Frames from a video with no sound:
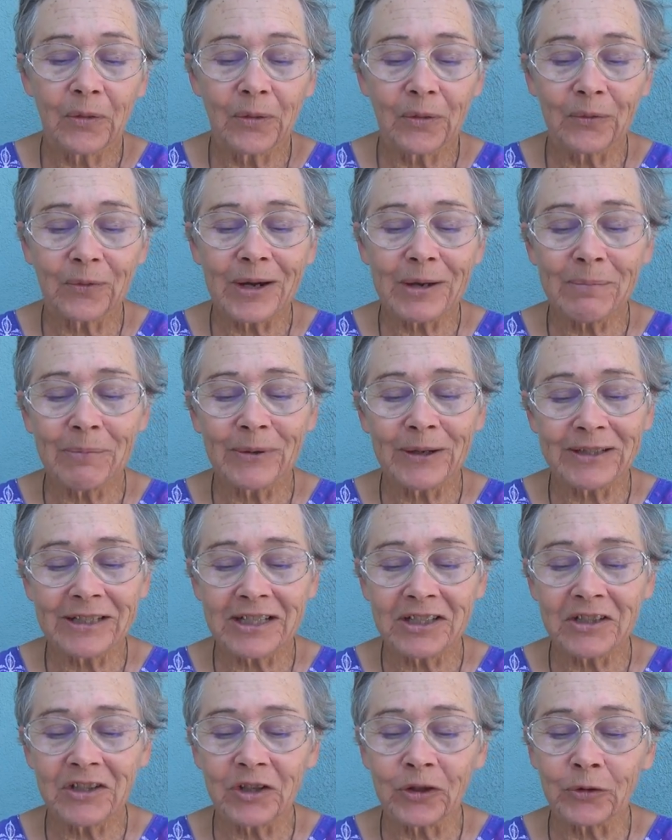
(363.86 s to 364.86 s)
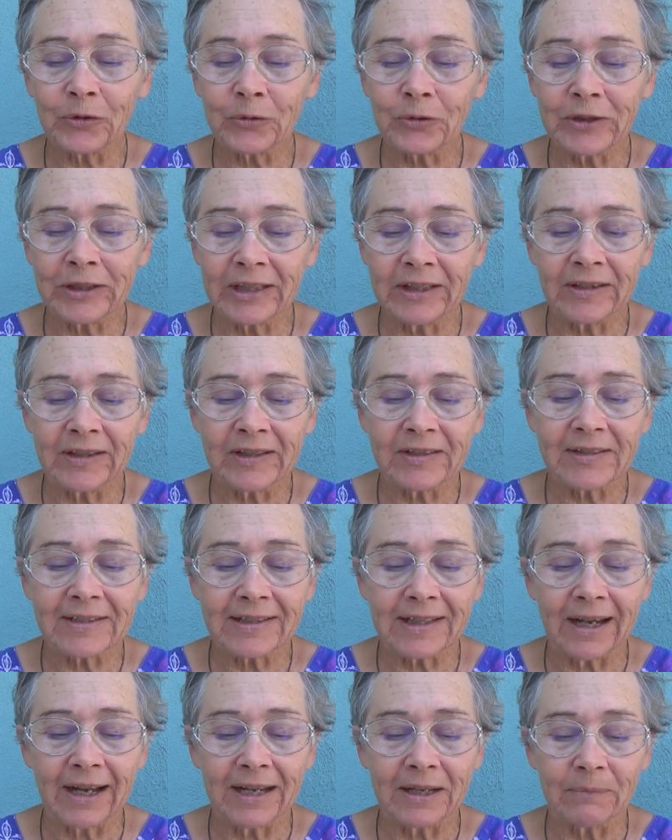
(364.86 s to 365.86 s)
Three pretty children in this
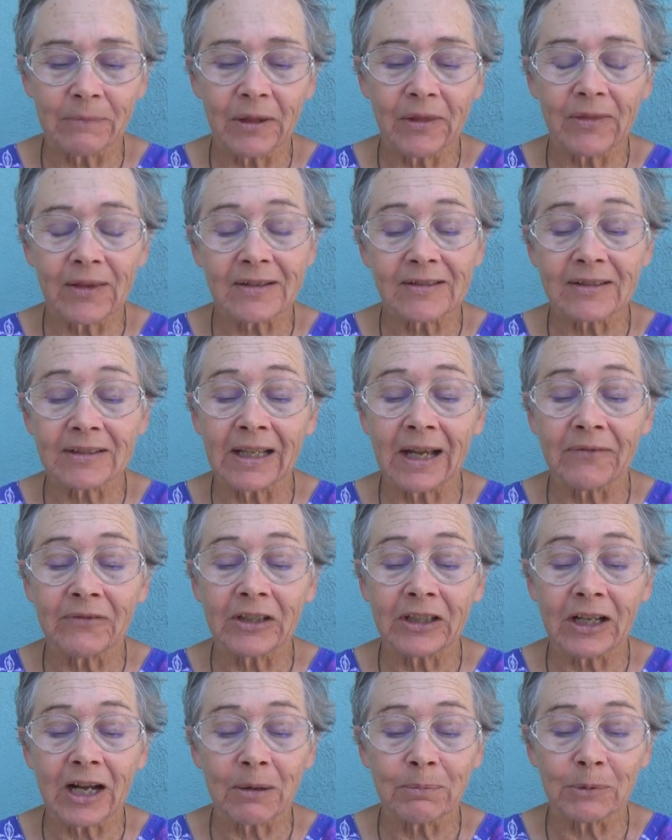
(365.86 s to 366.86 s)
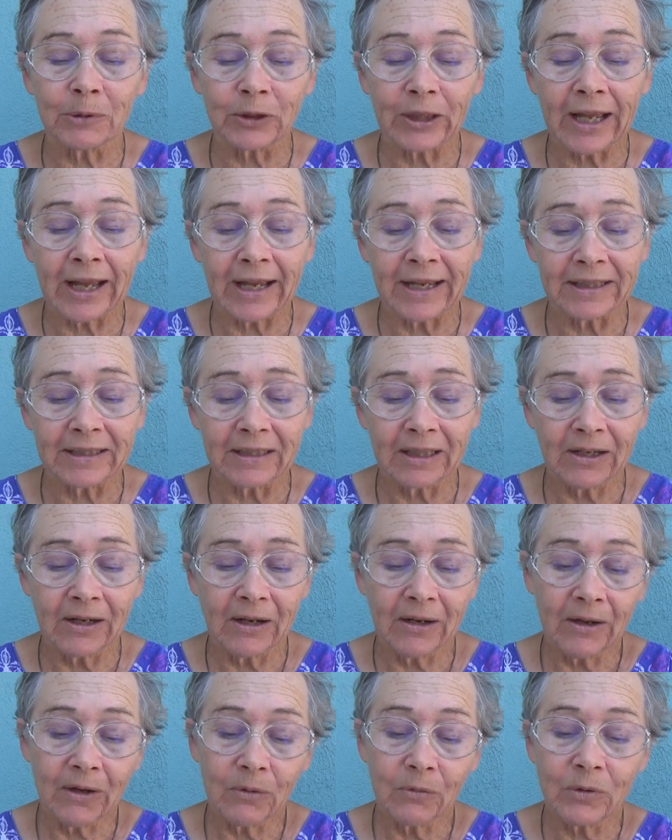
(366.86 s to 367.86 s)
time this loving couple had,
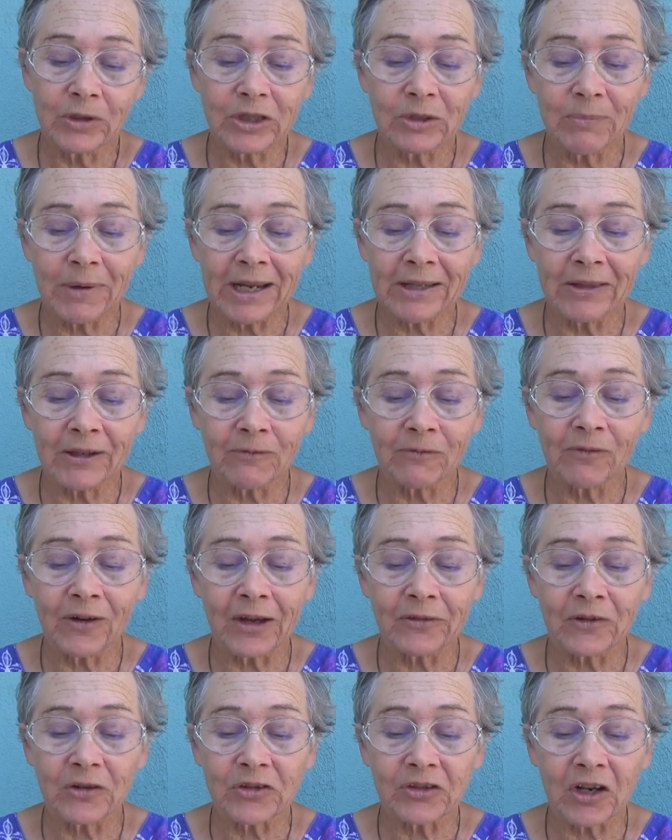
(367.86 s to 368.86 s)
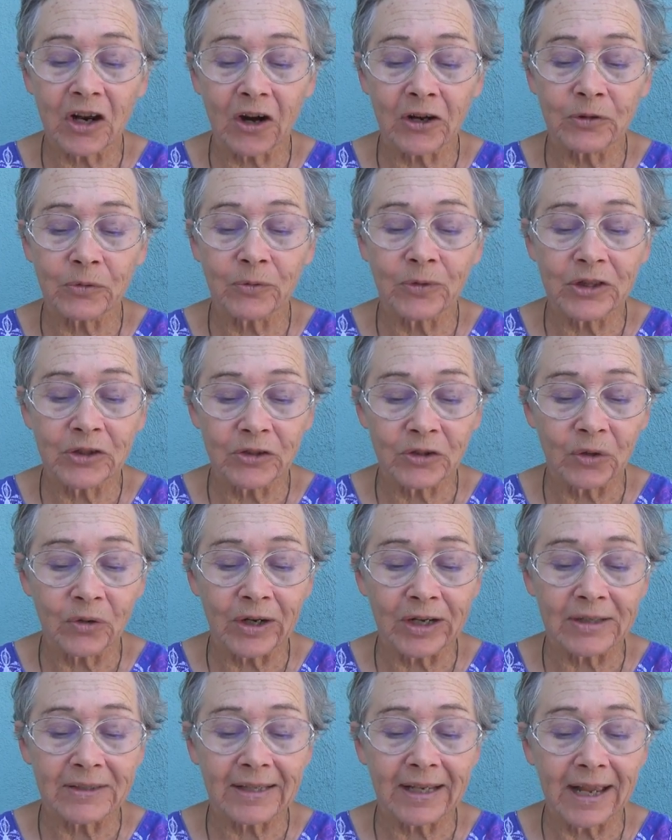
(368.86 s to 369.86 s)
which made their father's heart
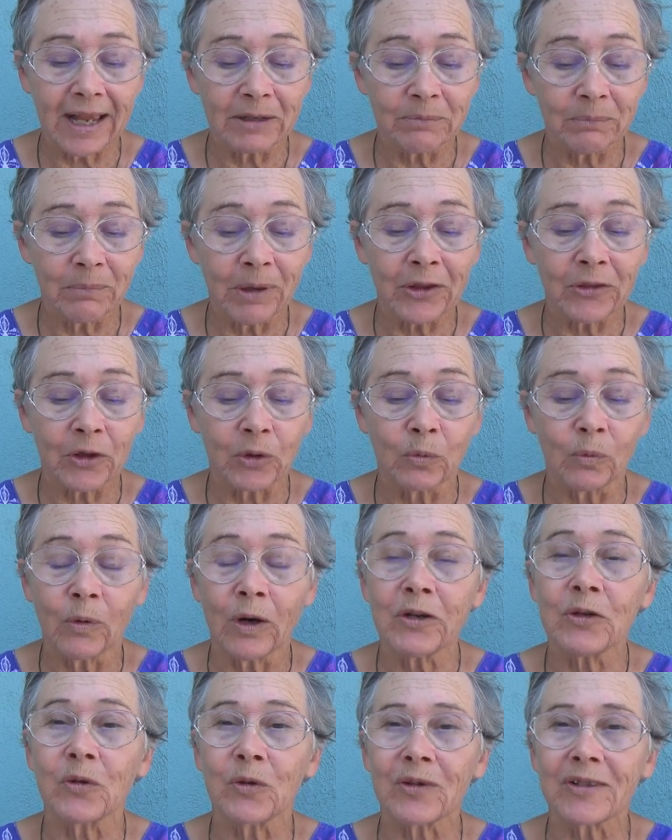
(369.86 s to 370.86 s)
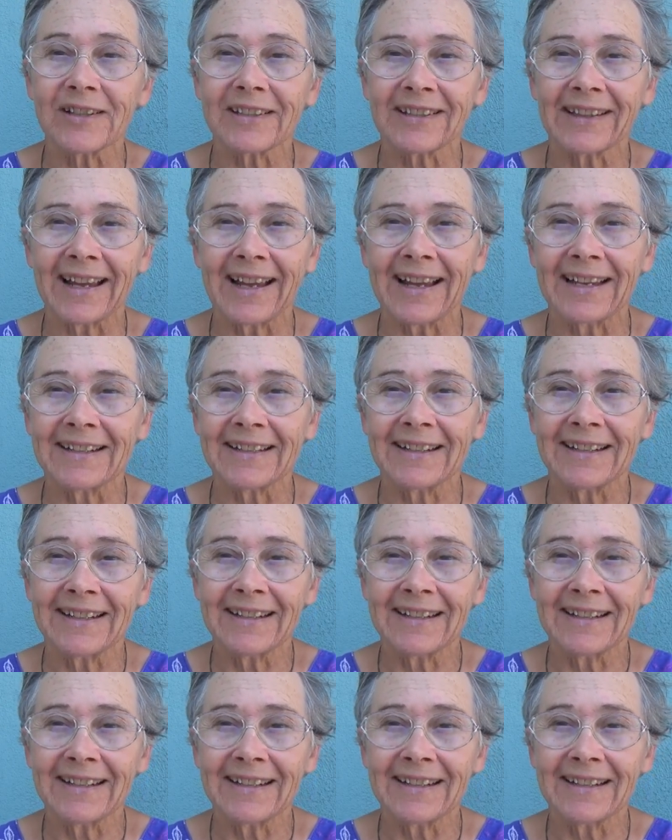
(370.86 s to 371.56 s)
rejoice and mother wondrous glad.